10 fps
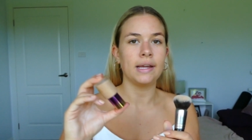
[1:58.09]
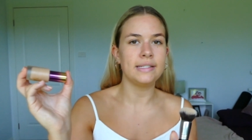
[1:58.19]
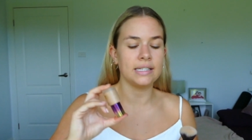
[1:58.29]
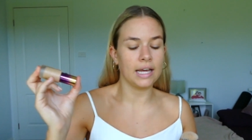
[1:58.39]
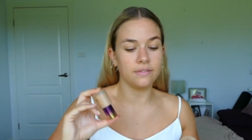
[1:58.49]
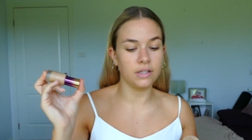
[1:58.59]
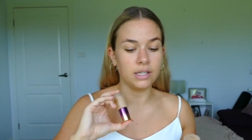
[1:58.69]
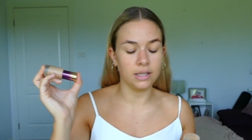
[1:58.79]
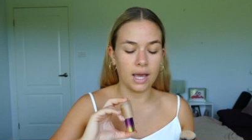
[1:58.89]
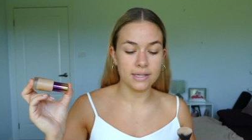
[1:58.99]
Did have it in
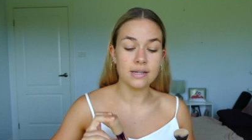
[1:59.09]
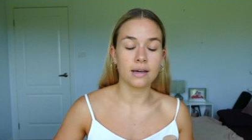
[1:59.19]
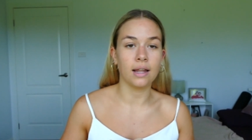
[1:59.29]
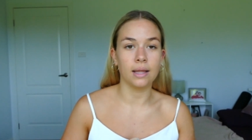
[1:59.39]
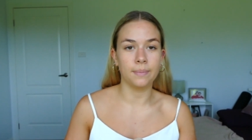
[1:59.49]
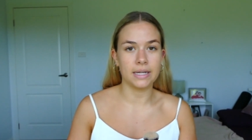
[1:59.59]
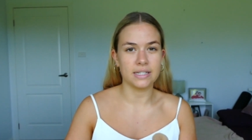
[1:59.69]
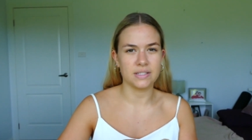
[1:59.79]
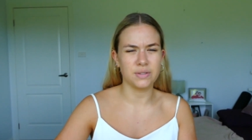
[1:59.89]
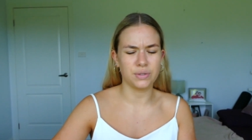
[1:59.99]
a lighter colour, but it
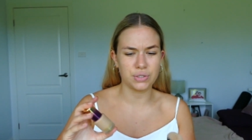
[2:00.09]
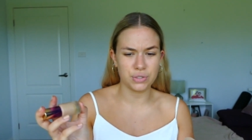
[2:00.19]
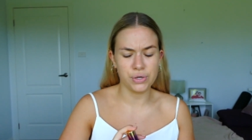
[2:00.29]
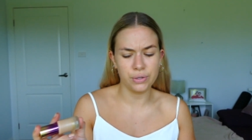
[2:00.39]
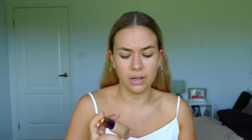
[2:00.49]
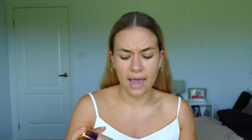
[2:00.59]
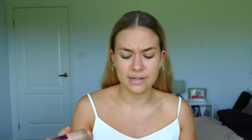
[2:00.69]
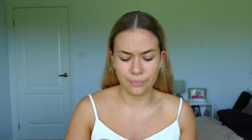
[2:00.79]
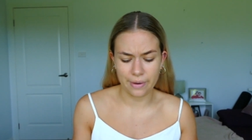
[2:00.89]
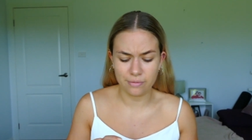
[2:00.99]
just looked too
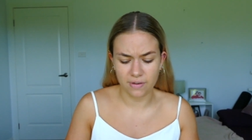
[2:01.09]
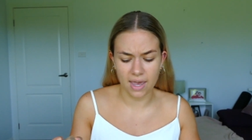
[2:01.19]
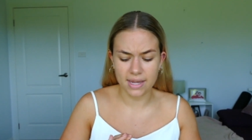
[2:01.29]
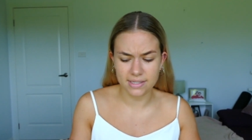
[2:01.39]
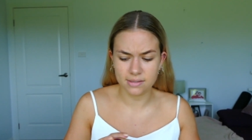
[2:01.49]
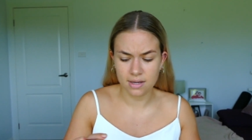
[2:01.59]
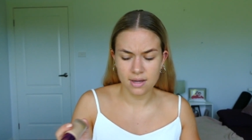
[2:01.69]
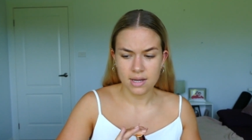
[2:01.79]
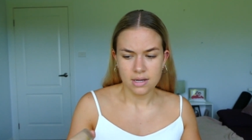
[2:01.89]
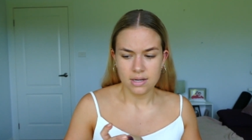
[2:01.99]
light on my face,
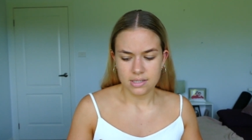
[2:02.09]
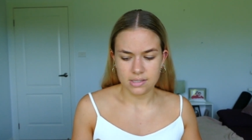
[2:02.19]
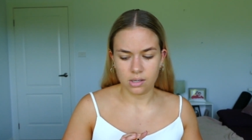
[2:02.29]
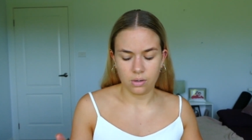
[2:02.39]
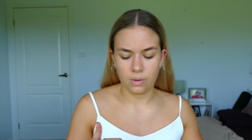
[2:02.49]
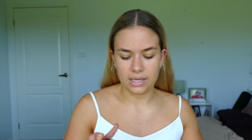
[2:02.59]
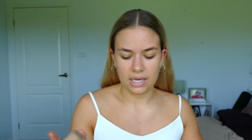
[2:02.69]
so I